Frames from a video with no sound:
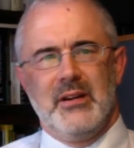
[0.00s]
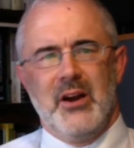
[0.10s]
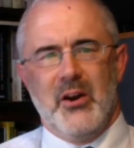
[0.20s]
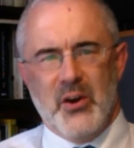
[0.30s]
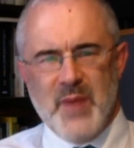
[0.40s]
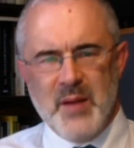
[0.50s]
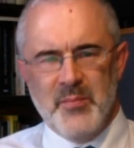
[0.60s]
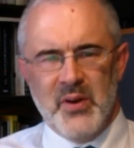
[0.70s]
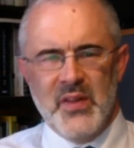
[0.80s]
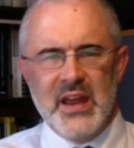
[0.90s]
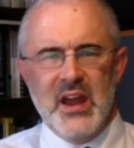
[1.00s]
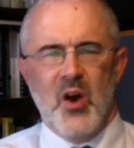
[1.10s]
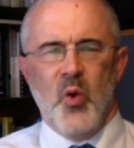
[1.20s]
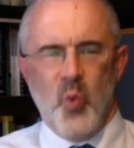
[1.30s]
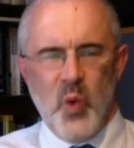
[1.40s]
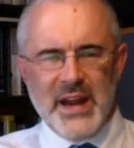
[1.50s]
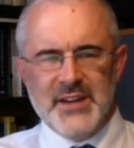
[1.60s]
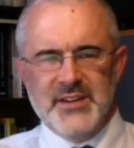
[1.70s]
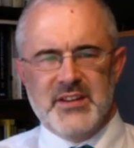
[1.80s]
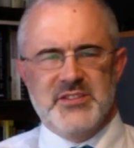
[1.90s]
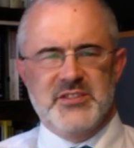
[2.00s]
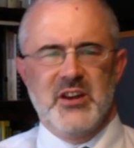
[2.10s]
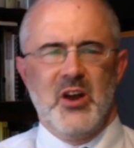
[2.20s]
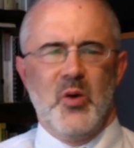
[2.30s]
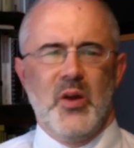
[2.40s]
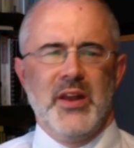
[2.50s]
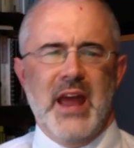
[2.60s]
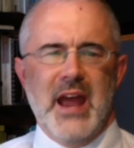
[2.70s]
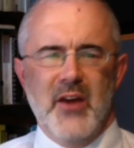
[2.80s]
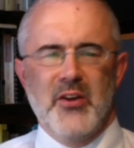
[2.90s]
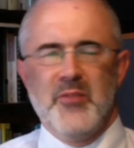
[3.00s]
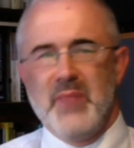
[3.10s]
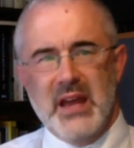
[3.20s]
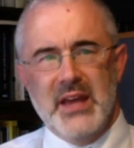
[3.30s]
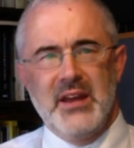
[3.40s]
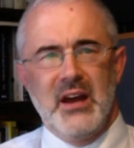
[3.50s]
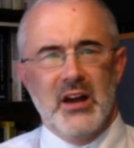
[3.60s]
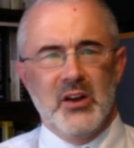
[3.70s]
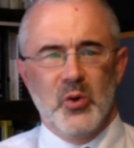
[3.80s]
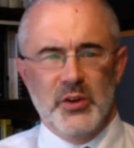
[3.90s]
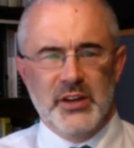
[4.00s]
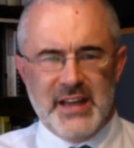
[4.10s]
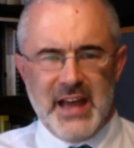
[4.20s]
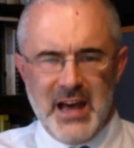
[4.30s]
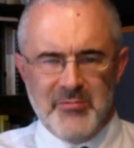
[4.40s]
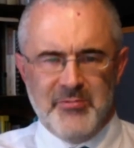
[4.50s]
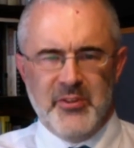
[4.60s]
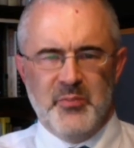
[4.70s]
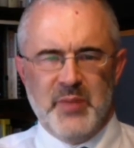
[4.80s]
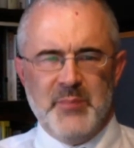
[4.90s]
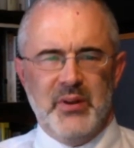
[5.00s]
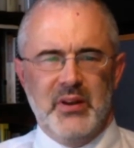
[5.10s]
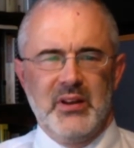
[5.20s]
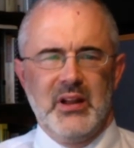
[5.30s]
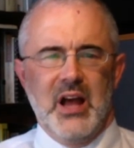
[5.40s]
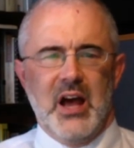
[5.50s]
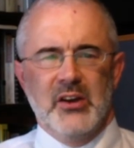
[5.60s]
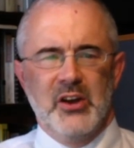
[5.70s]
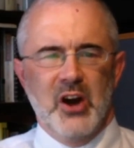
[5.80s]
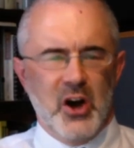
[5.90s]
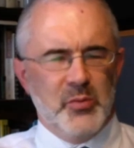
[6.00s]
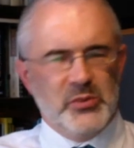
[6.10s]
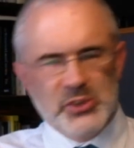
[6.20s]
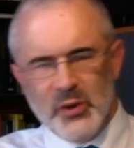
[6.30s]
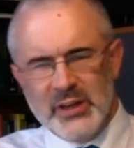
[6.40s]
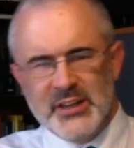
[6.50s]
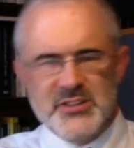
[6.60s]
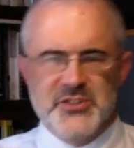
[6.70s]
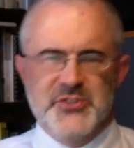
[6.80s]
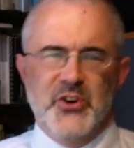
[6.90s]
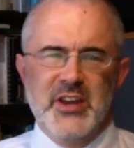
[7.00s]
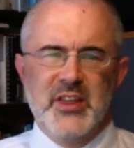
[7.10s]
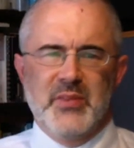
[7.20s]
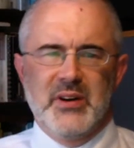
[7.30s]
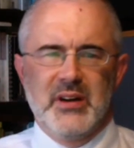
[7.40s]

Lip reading: Remember the wickedness when Aaron made a golden calf for the people, and God was going to destroy them.